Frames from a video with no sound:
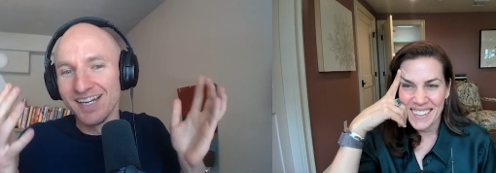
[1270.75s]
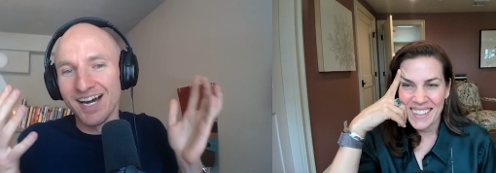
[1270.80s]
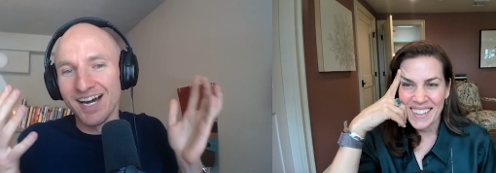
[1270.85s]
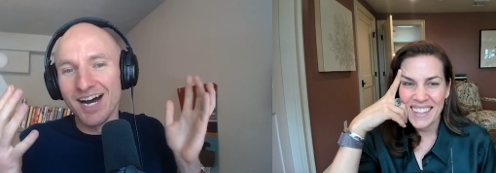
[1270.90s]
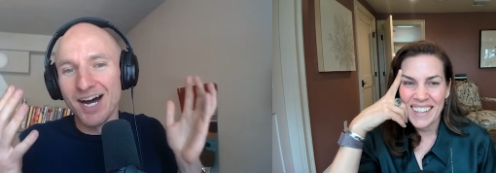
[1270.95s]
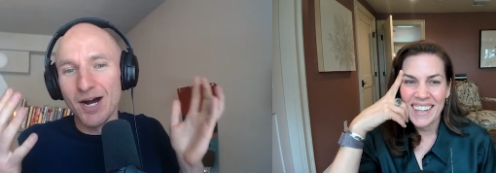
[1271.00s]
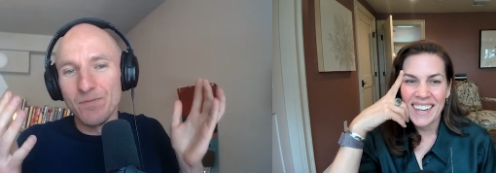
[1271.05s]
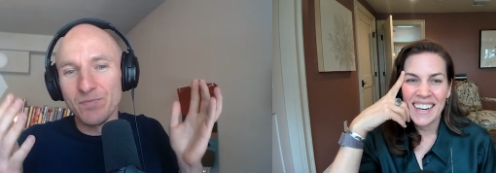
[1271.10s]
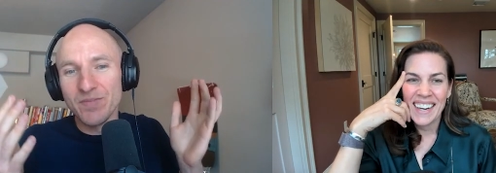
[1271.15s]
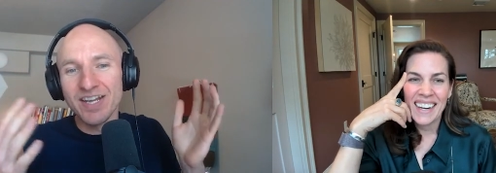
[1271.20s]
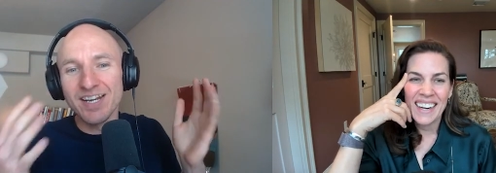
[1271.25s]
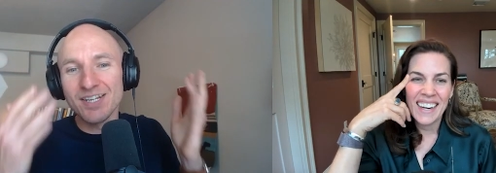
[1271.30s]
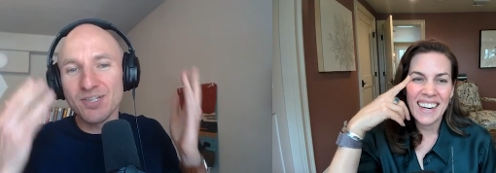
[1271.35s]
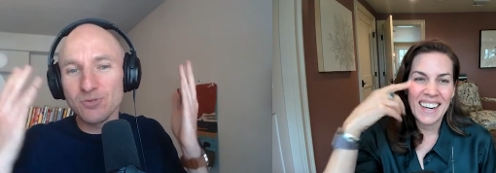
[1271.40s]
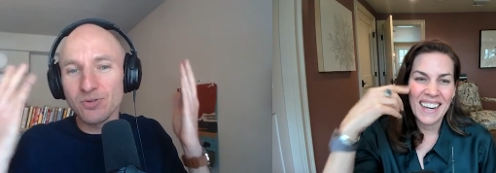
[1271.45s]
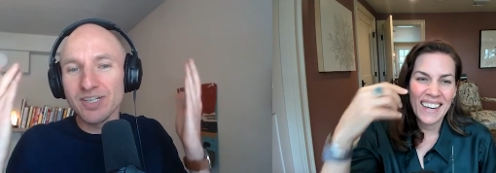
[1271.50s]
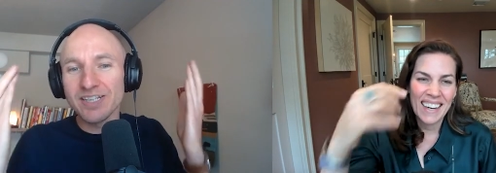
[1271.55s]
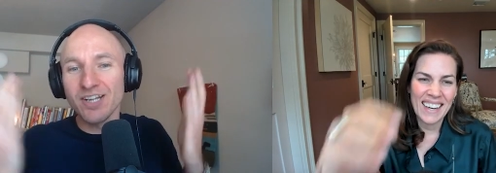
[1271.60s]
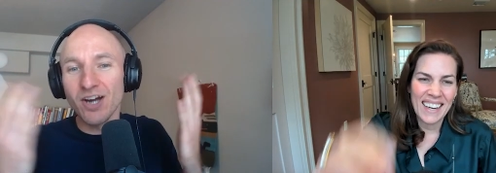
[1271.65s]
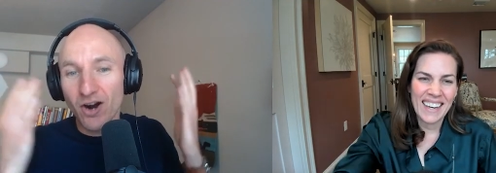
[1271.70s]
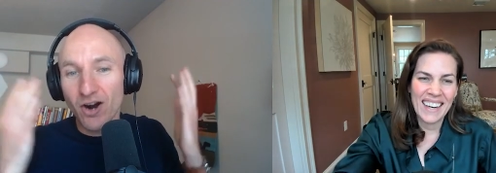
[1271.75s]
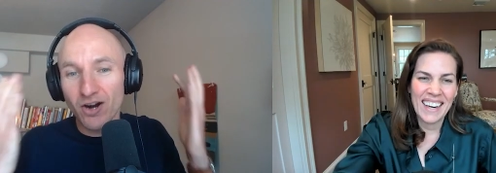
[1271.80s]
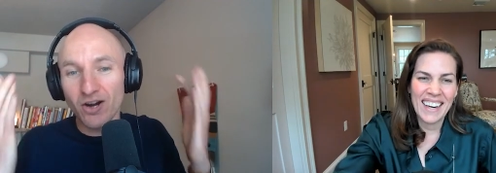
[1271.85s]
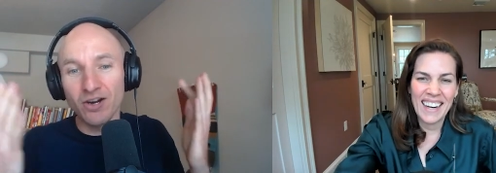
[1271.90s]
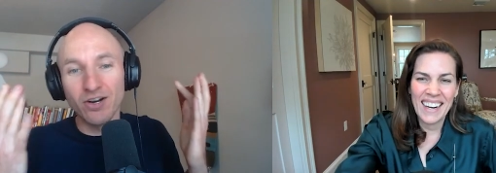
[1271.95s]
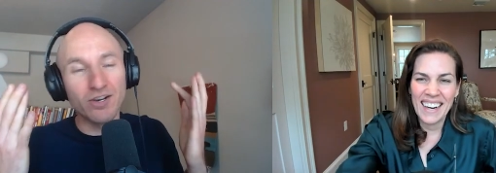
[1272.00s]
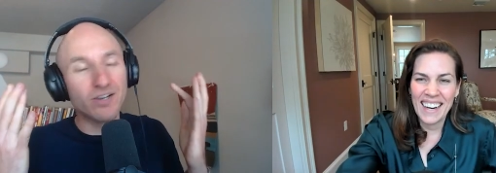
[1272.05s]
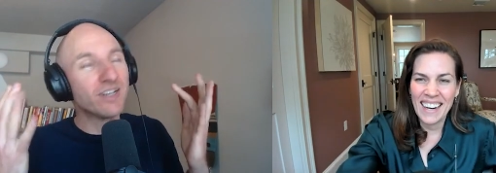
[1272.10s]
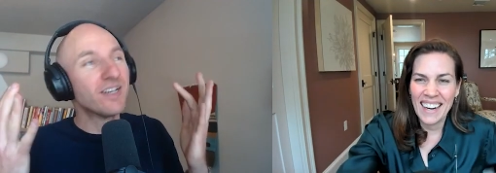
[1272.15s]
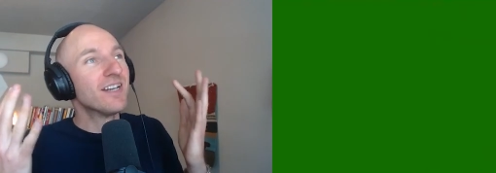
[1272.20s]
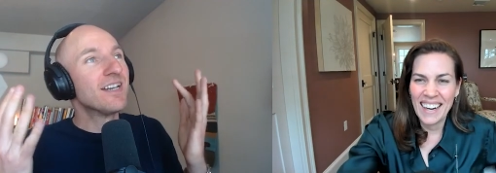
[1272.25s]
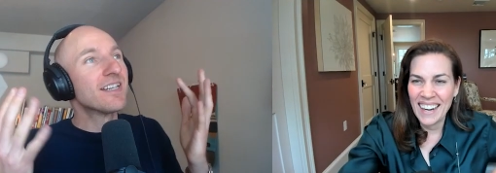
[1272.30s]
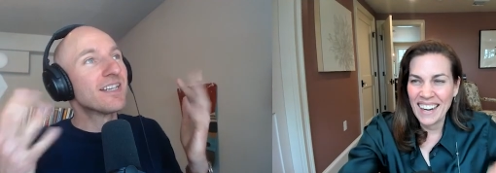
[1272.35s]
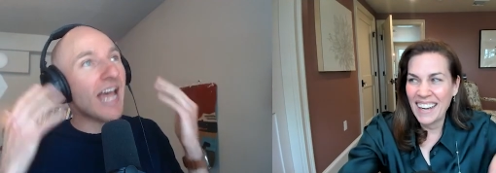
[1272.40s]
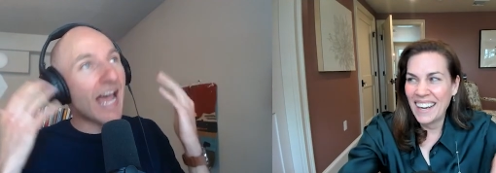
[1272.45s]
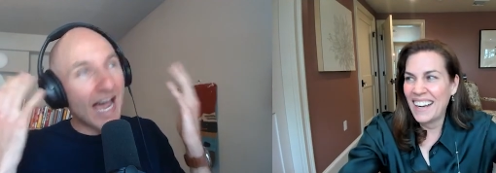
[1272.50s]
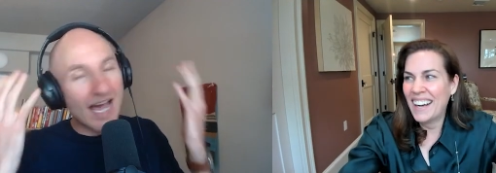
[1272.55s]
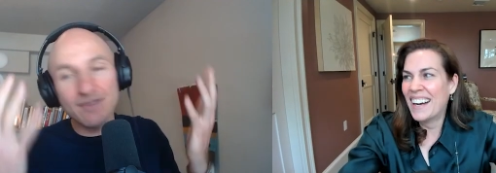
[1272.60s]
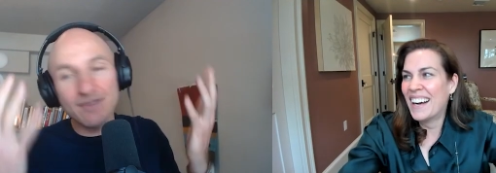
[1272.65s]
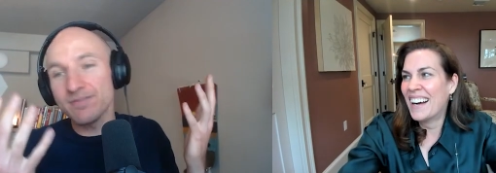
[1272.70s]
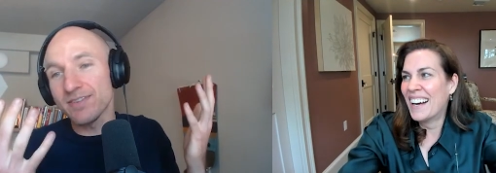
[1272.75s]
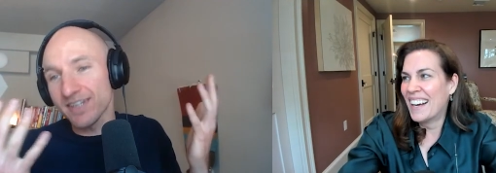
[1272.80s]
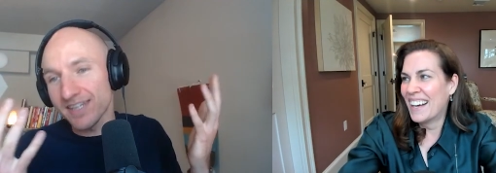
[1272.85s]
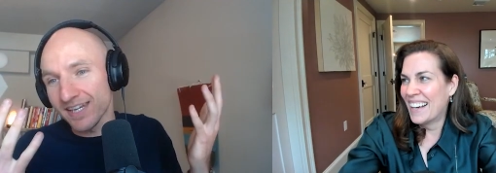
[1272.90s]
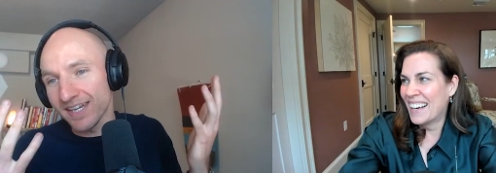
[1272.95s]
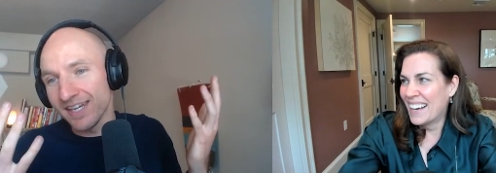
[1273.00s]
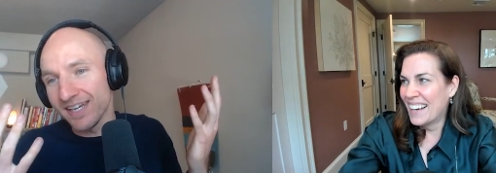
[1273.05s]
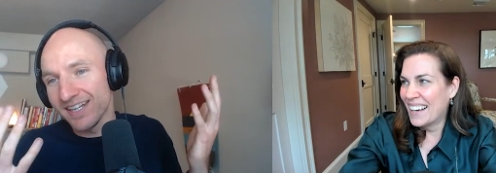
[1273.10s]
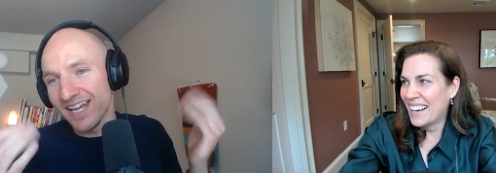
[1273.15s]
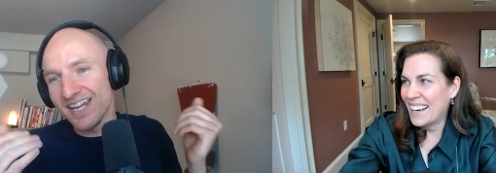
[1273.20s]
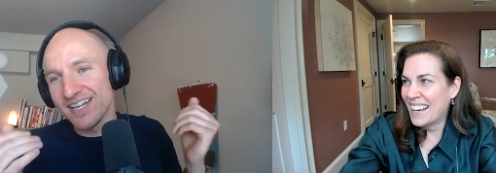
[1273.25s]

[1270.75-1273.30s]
Speaker 1: Um, and it's really hard to have the kid.